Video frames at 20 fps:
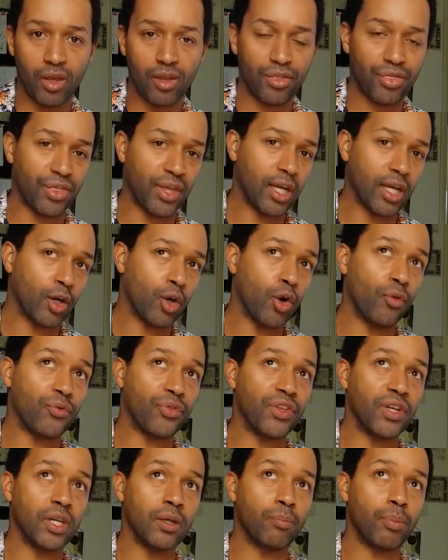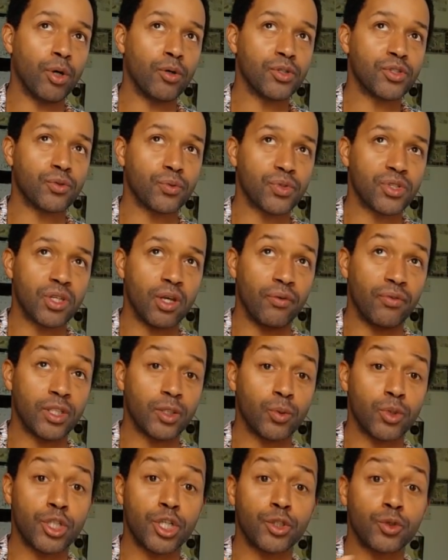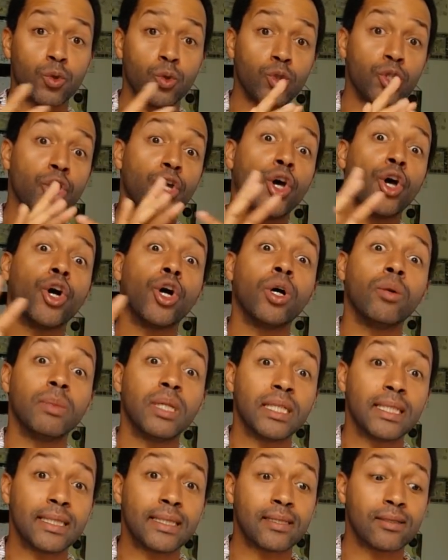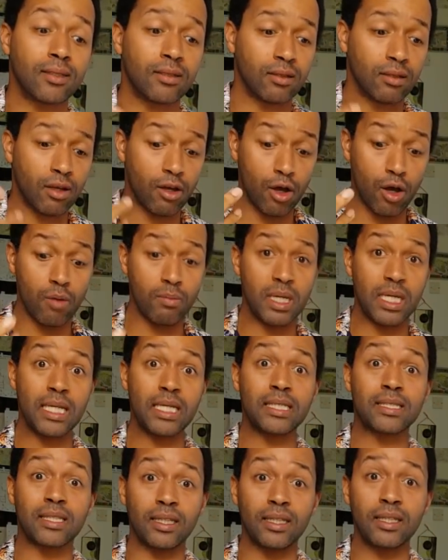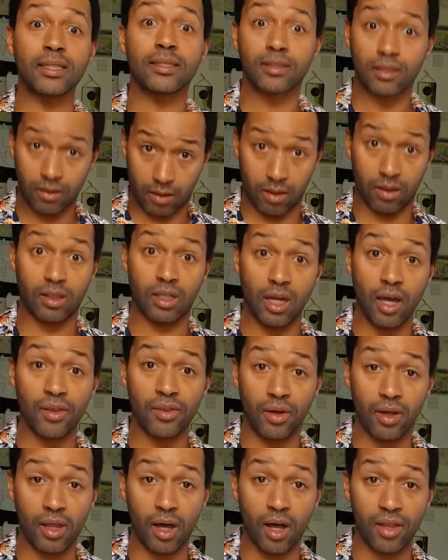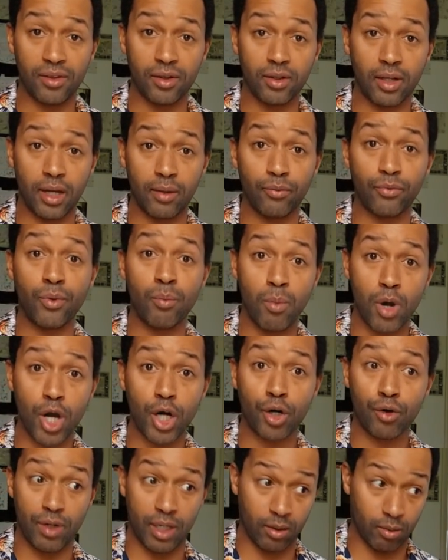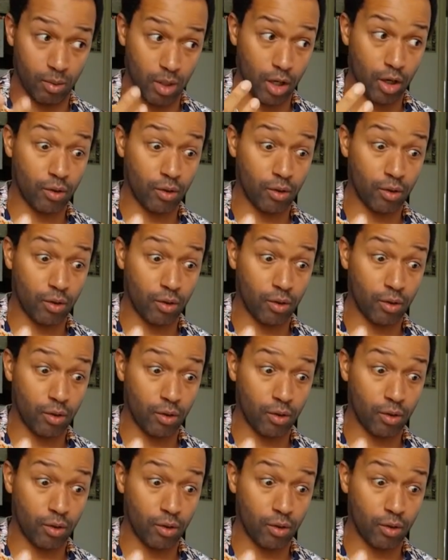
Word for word: Think of the postal service, which is called Hermes. Hermes is the other name for Mercury.